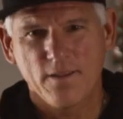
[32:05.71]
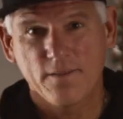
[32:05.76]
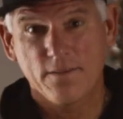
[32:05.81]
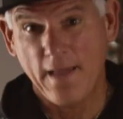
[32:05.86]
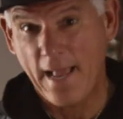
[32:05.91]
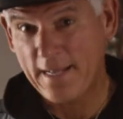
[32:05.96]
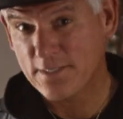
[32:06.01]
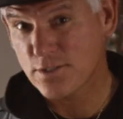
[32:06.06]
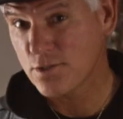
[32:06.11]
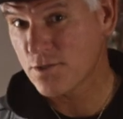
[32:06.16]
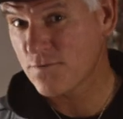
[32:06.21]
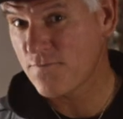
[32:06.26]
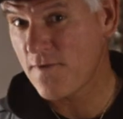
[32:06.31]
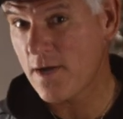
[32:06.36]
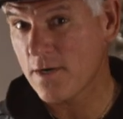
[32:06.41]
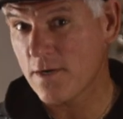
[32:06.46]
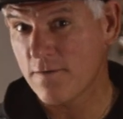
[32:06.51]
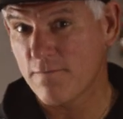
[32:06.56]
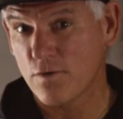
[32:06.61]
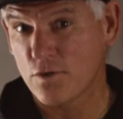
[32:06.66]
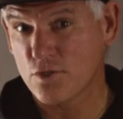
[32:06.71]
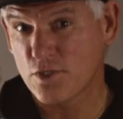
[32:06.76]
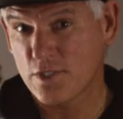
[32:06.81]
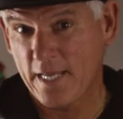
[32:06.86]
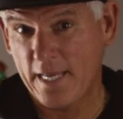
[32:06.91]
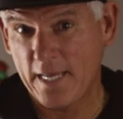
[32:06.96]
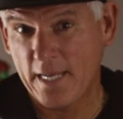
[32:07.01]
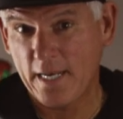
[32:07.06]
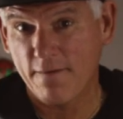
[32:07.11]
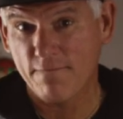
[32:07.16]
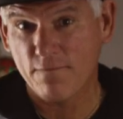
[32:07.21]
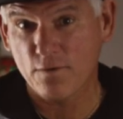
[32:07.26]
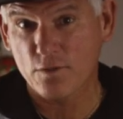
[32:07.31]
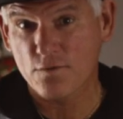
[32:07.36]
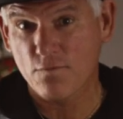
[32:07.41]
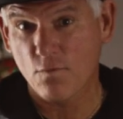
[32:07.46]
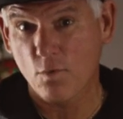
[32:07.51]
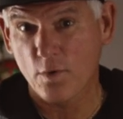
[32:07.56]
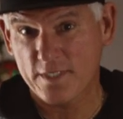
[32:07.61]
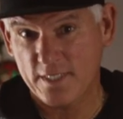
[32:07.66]
The answer is found in verse ten and
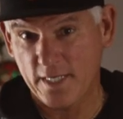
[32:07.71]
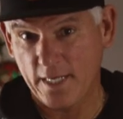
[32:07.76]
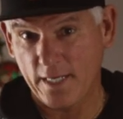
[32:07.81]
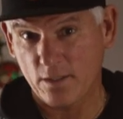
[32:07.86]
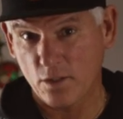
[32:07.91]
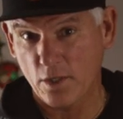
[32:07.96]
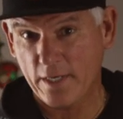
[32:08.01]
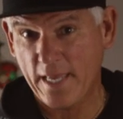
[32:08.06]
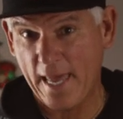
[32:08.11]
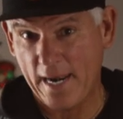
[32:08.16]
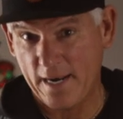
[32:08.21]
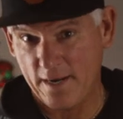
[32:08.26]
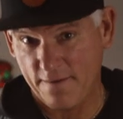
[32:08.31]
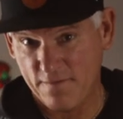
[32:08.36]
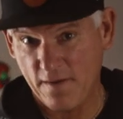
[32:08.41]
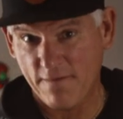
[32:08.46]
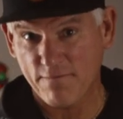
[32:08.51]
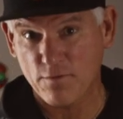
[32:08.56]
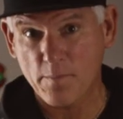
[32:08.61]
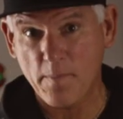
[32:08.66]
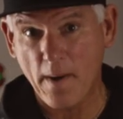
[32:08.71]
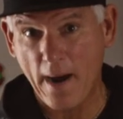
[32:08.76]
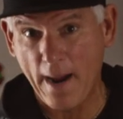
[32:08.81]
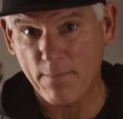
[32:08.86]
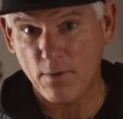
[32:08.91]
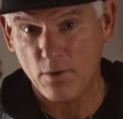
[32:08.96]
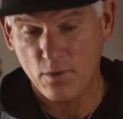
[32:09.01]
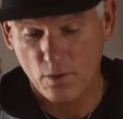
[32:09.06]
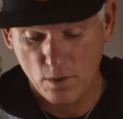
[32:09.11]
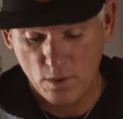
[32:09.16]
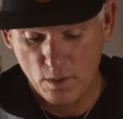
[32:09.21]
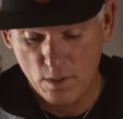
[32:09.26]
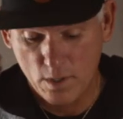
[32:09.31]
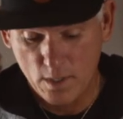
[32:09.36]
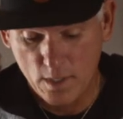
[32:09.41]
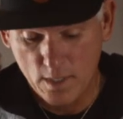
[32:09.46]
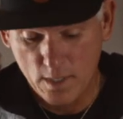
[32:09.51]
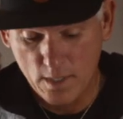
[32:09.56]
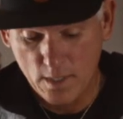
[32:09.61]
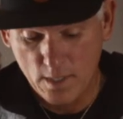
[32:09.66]
verse fourteen. Look at it if you have your Bible.
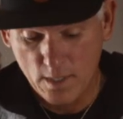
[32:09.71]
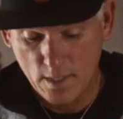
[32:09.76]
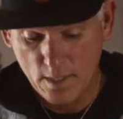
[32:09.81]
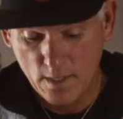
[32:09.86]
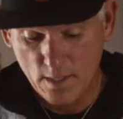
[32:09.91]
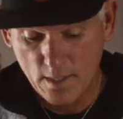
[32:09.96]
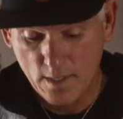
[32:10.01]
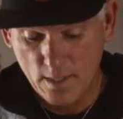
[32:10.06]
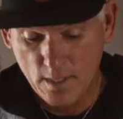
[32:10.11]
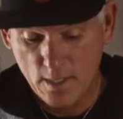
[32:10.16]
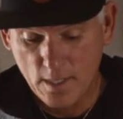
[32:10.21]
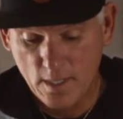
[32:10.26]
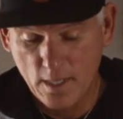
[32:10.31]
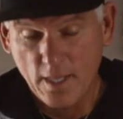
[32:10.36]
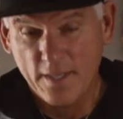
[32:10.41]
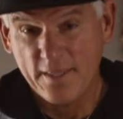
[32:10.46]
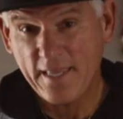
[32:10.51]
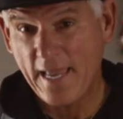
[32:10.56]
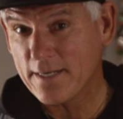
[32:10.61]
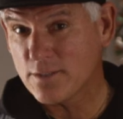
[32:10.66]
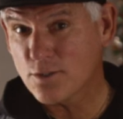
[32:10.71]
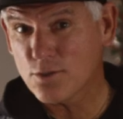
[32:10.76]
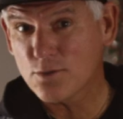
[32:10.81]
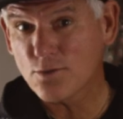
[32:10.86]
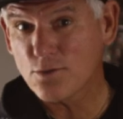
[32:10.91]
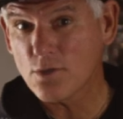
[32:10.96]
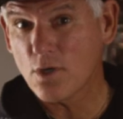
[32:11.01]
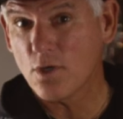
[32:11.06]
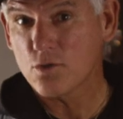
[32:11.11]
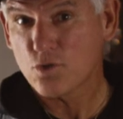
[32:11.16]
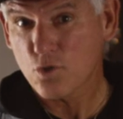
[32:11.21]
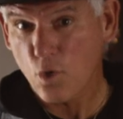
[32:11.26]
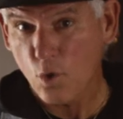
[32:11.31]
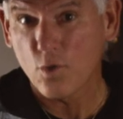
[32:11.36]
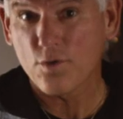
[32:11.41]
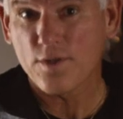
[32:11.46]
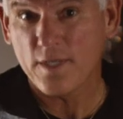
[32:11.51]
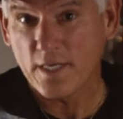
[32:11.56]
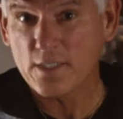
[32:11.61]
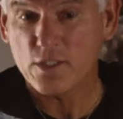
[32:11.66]
The angels
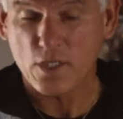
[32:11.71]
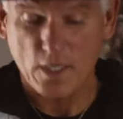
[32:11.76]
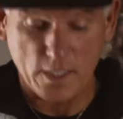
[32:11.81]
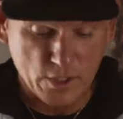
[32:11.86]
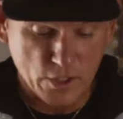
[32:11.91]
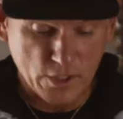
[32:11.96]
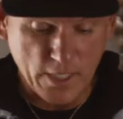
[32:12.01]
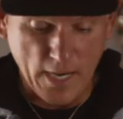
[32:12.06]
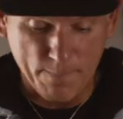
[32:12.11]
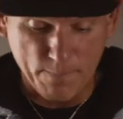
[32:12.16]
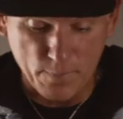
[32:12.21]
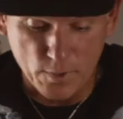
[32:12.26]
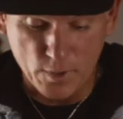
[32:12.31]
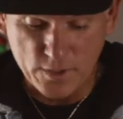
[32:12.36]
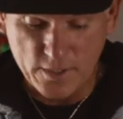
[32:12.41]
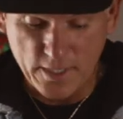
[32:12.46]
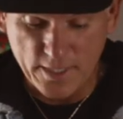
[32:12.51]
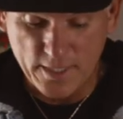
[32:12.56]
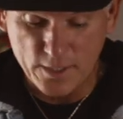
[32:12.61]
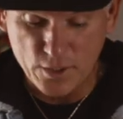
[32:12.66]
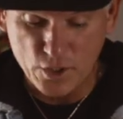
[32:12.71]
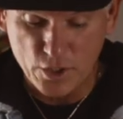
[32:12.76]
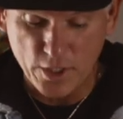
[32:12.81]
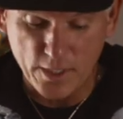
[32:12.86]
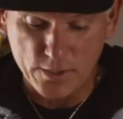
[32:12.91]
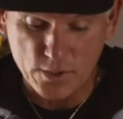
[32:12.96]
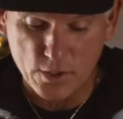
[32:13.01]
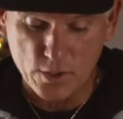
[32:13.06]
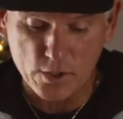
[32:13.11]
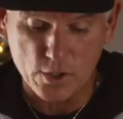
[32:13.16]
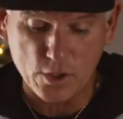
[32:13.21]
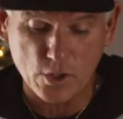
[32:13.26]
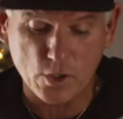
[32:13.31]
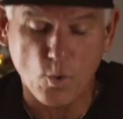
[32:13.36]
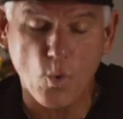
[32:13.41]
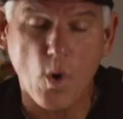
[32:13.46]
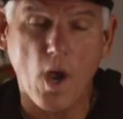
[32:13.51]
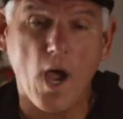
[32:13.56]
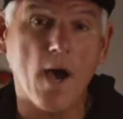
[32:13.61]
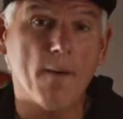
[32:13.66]
told these shepherds that
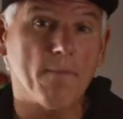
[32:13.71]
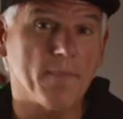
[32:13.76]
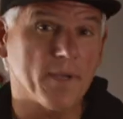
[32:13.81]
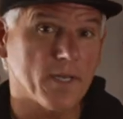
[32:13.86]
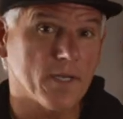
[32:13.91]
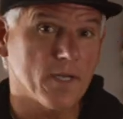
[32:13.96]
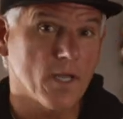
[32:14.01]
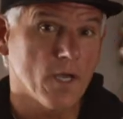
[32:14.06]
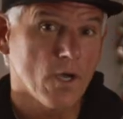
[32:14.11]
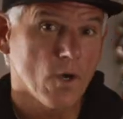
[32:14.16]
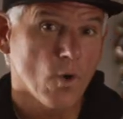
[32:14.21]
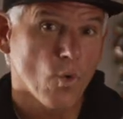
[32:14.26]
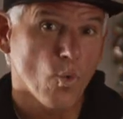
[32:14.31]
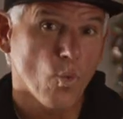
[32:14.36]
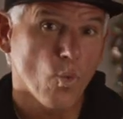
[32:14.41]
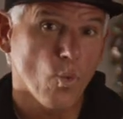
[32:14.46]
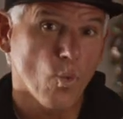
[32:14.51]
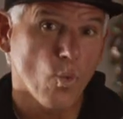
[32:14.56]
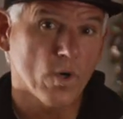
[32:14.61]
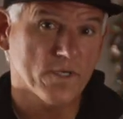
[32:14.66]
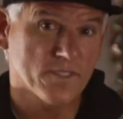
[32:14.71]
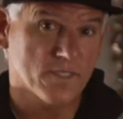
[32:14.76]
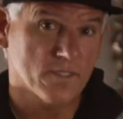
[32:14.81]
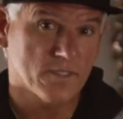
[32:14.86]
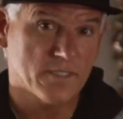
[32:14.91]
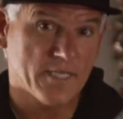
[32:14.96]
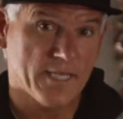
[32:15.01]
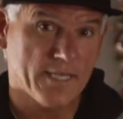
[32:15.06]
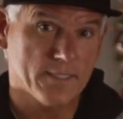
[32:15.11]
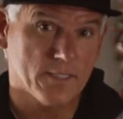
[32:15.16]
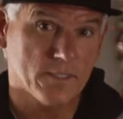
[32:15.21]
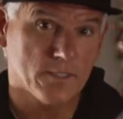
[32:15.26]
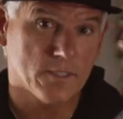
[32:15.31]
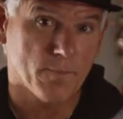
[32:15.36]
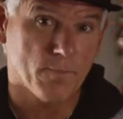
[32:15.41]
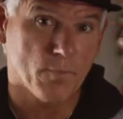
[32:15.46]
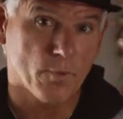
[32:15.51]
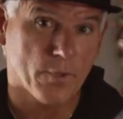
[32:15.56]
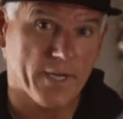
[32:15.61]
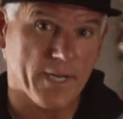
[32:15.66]
Jesus' coming was intended to
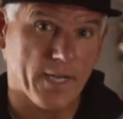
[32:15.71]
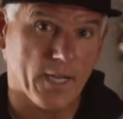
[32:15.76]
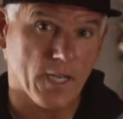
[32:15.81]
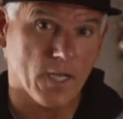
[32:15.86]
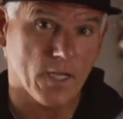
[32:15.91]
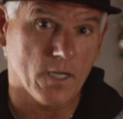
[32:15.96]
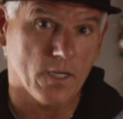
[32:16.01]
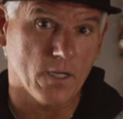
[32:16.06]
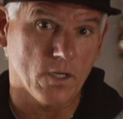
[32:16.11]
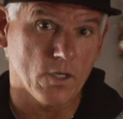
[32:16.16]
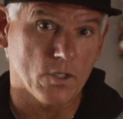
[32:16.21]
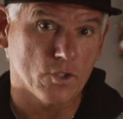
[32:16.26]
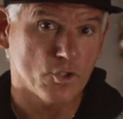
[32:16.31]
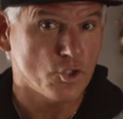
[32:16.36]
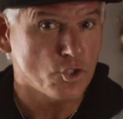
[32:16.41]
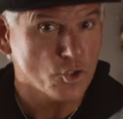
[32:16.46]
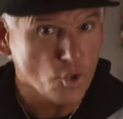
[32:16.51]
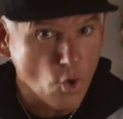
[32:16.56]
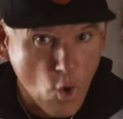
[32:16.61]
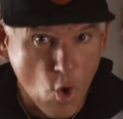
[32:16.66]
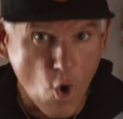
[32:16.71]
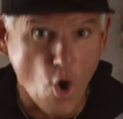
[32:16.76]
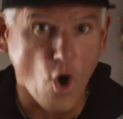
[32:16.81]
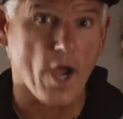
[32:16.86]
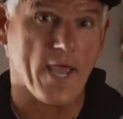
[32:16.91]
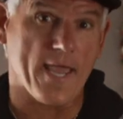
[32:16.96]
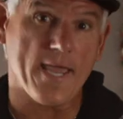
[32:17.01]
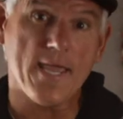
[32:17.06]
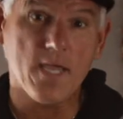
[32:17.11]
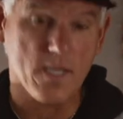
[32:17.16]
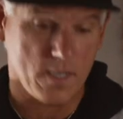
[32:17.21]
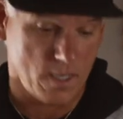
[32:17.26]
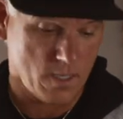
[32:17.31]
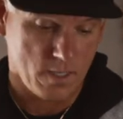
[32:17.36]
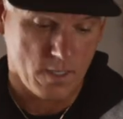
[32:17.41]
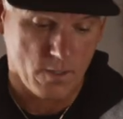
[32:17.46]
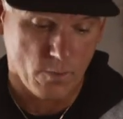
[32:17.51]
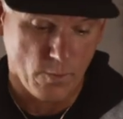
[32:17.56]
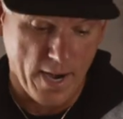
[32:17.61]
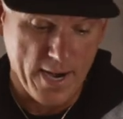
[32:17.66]
bring joy,
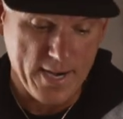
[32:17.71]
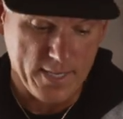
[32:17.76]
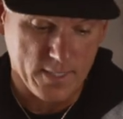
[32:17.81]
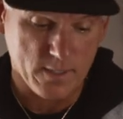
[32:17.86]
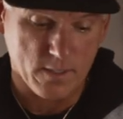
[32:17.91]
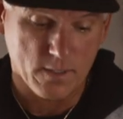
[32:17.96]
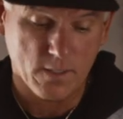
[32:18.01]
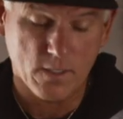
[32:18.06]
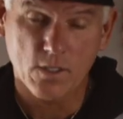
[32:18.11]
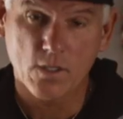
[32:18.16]
right?